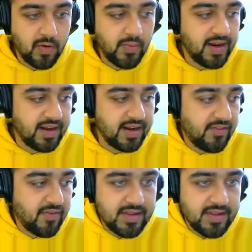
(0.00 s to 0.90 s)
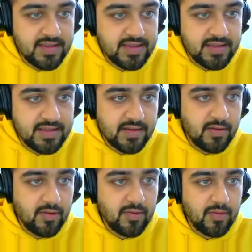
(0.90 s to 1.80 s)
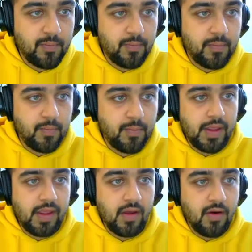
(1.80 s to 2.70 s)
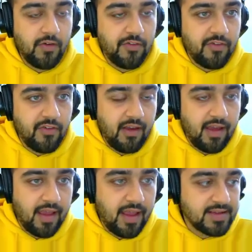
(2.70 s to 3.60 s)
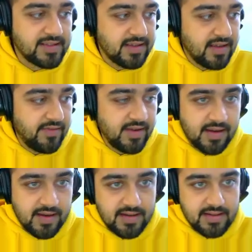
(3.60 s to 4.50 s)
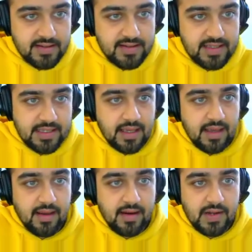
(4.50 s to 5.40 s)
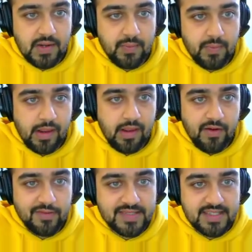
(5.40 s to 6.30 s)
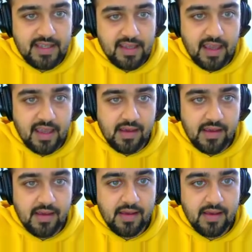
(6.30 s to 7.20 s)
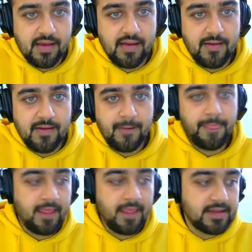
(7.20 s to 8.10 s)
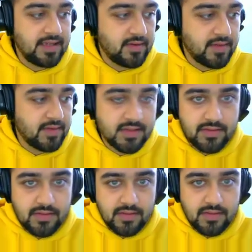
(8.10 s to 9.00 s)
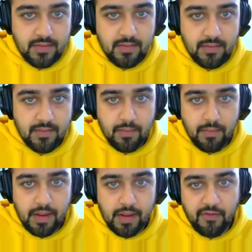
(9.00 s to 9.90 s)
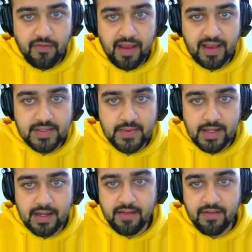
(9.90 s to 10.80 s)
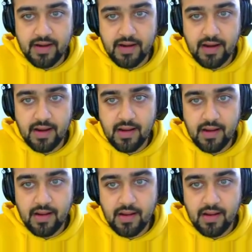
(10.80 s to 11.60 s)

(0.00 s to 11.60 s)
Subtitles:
what we get left with is p of x given ck into p of ck is equals to p of x1 given